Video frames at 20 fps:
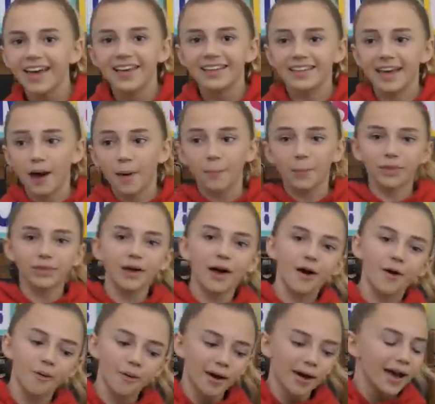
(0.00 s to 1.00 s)
down
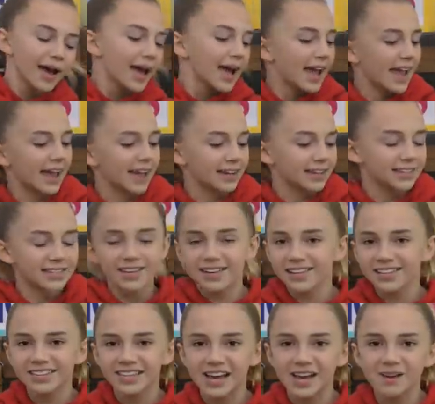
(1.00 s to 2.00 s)
below. And until
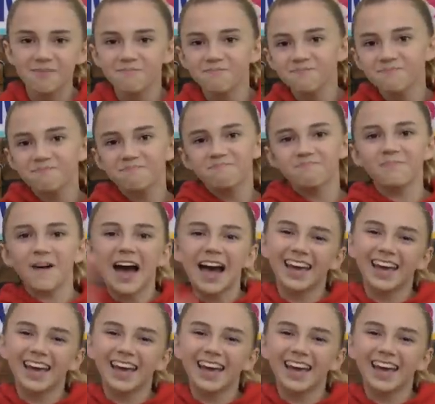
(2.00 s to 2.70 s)
next time,